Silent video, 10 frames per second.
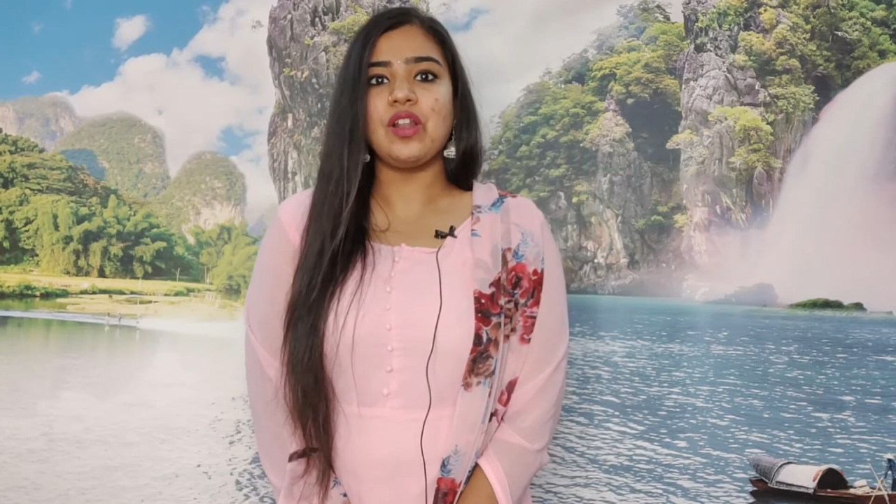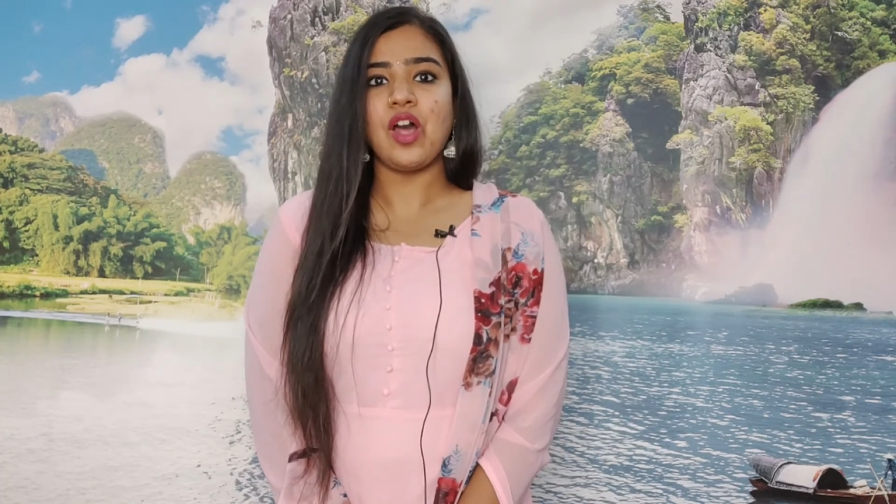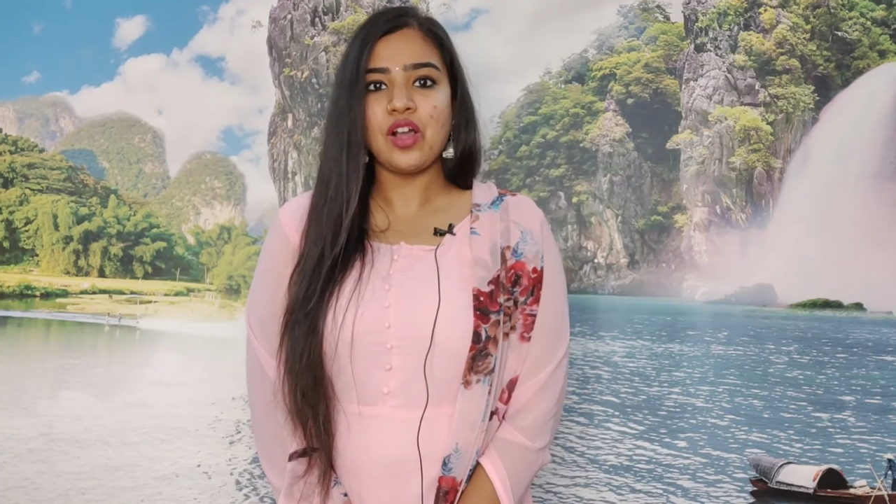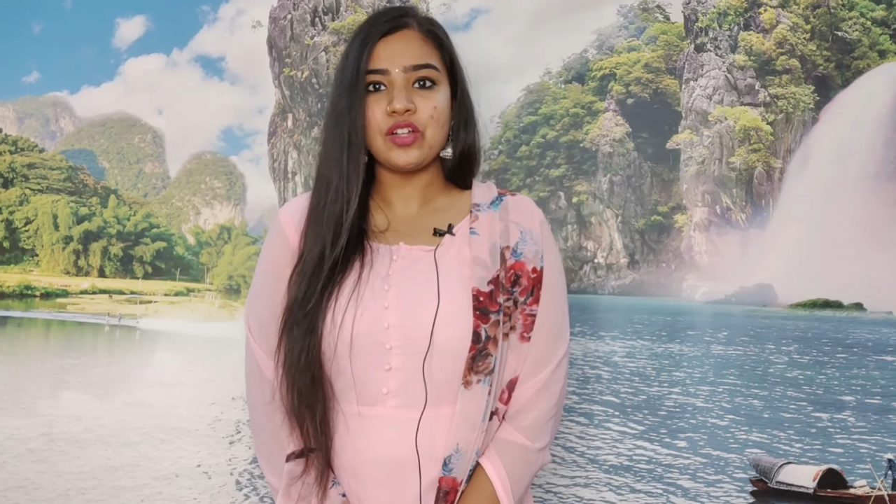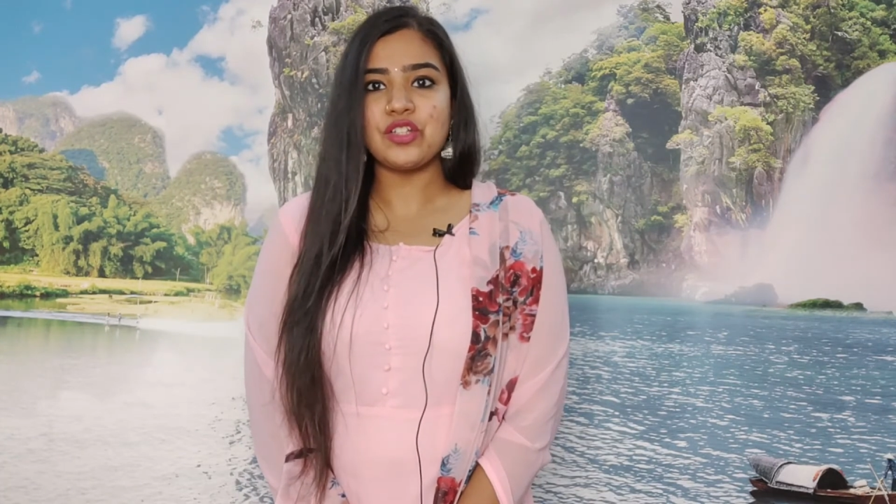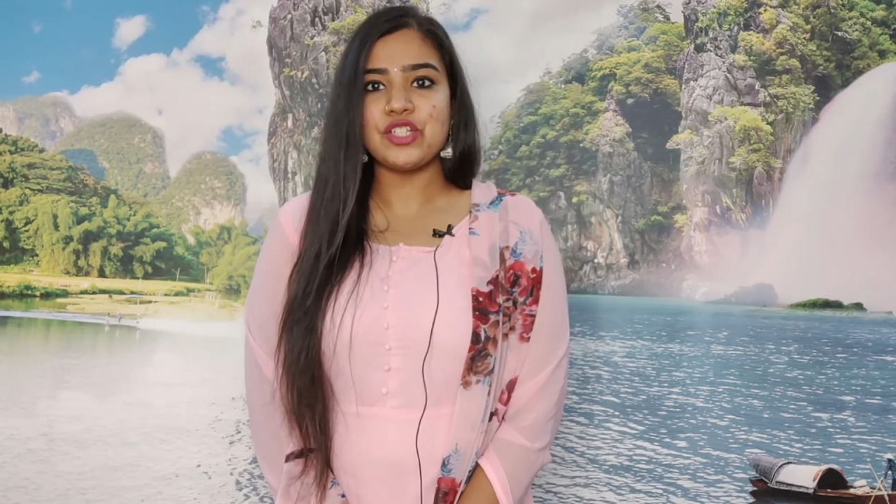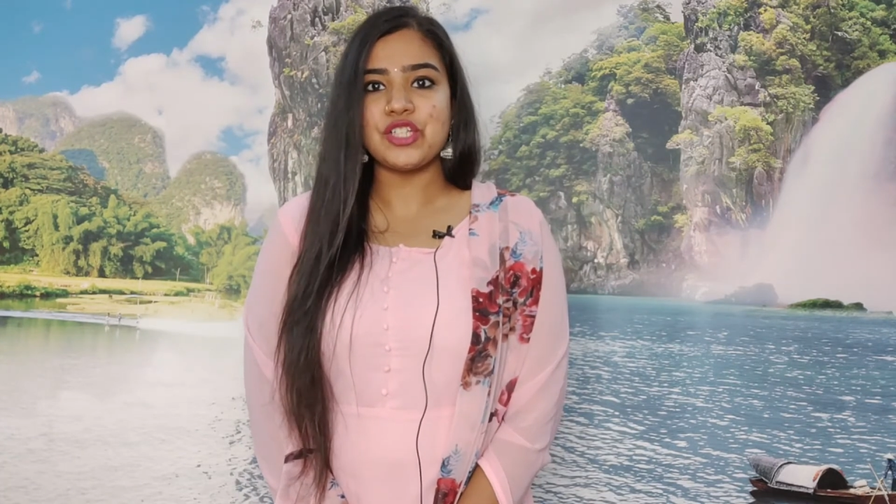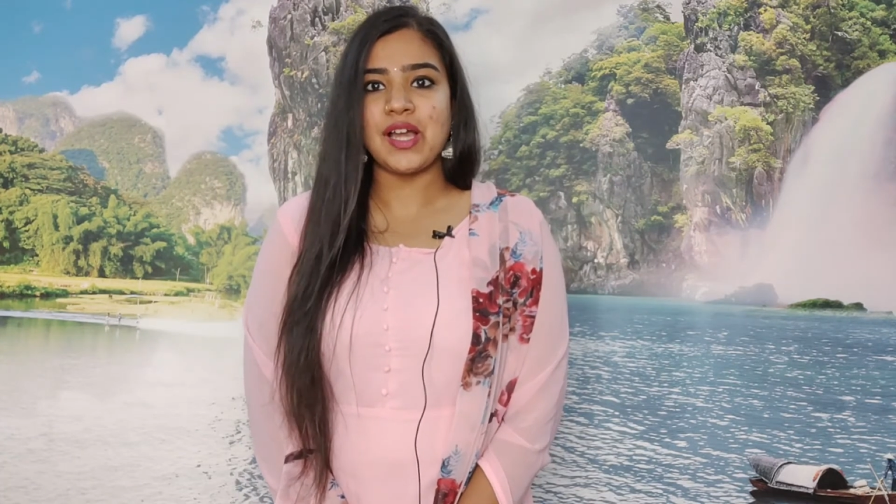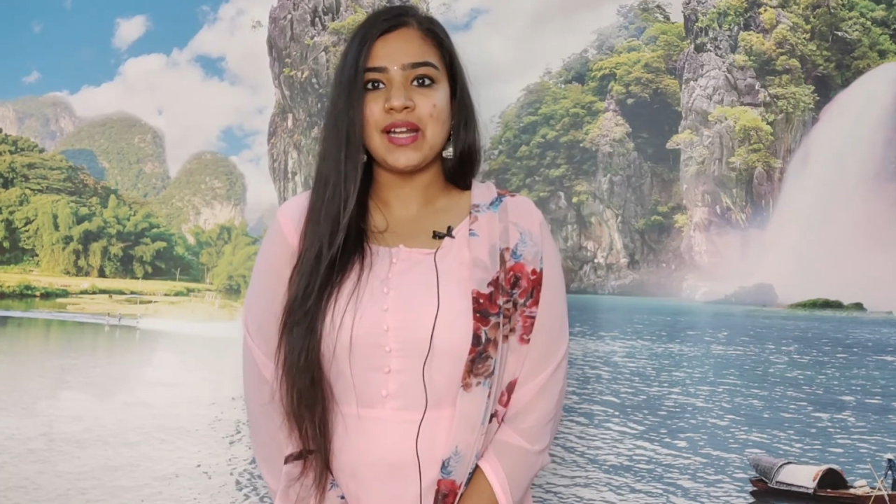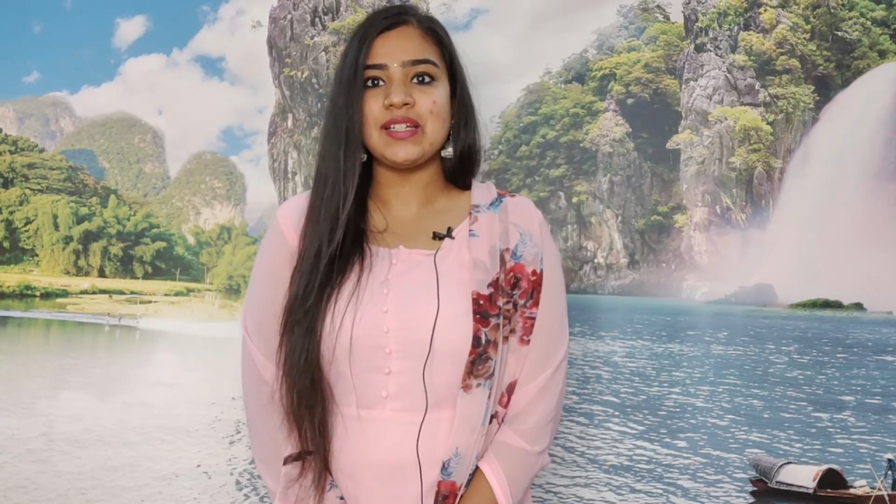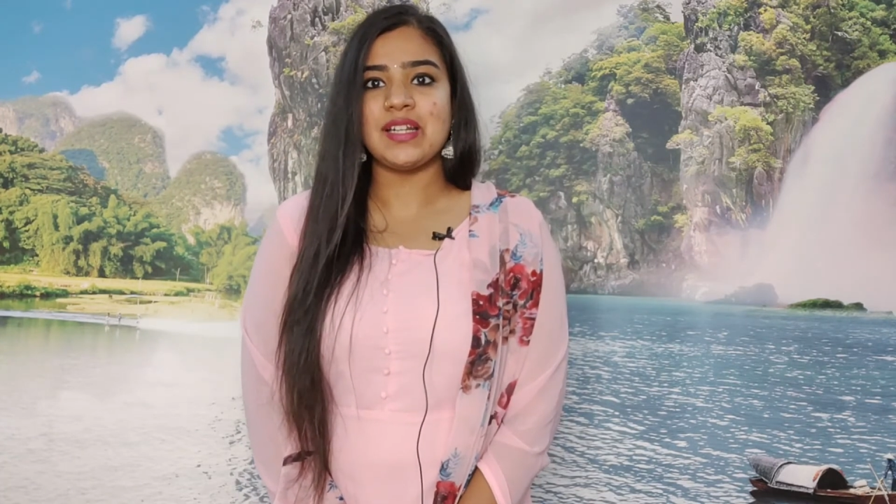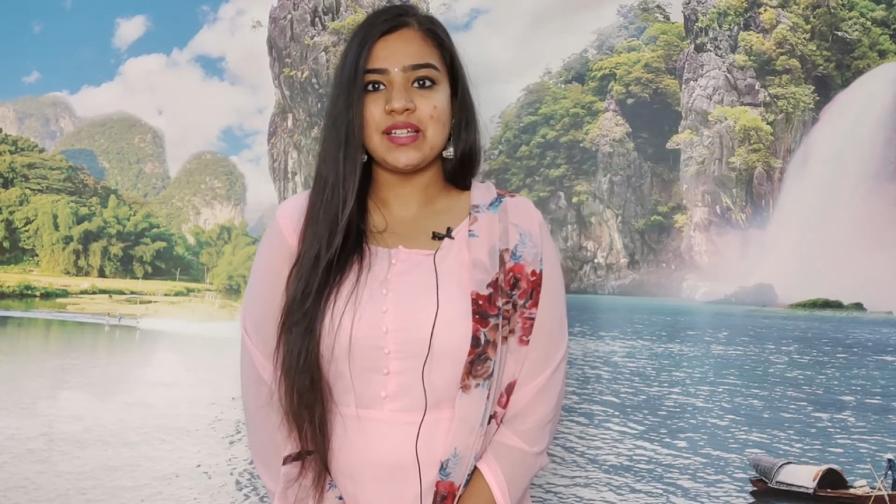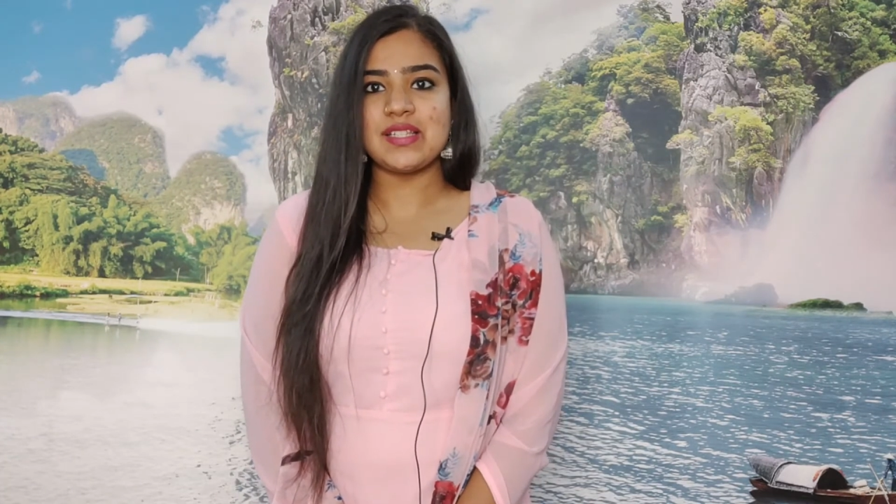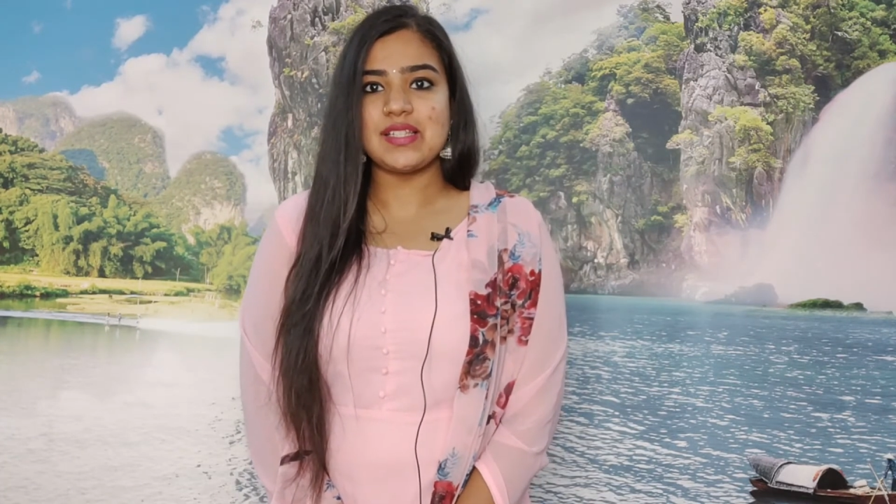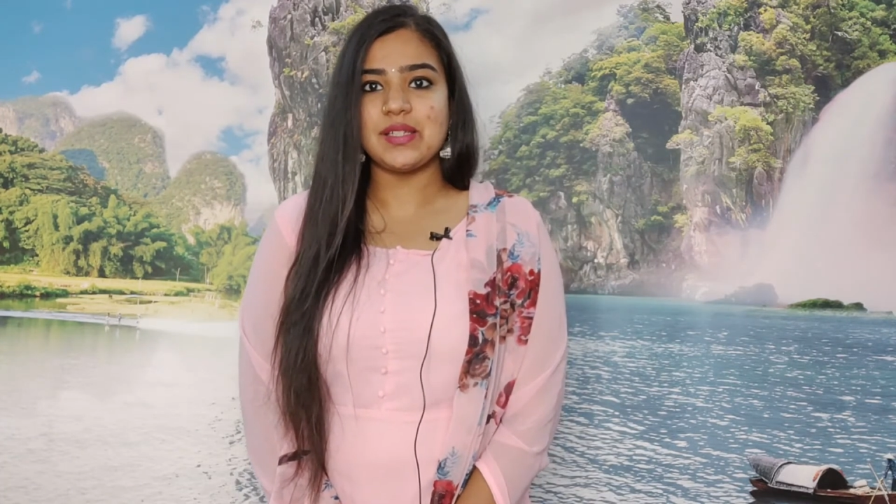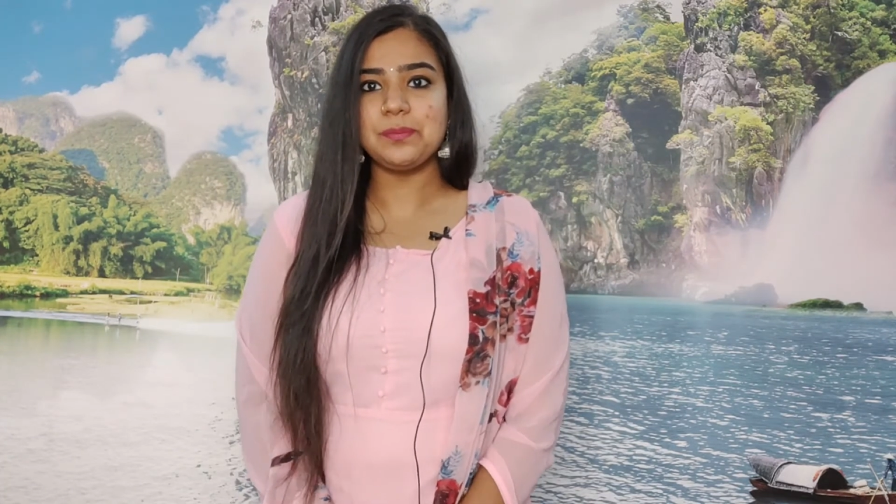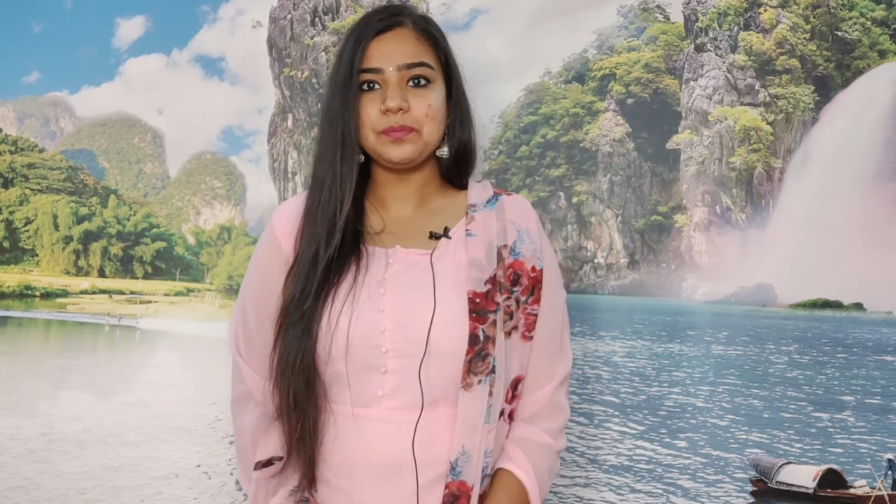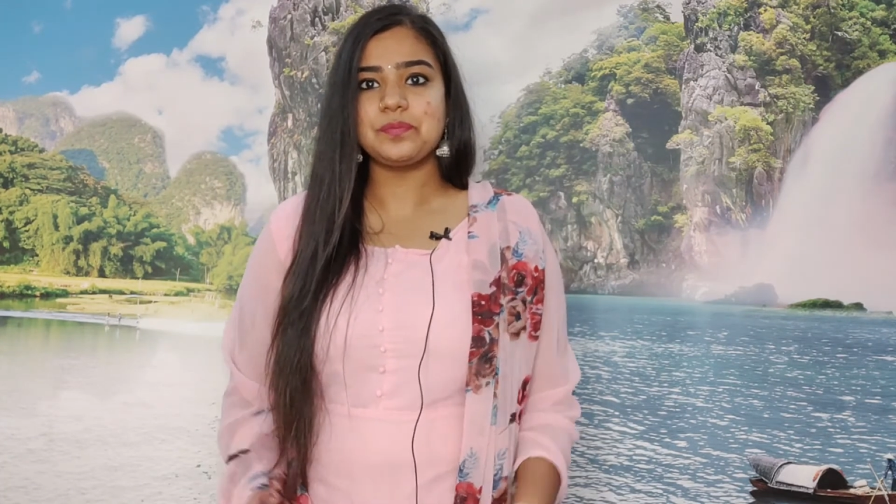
lock Krishna and arrest him.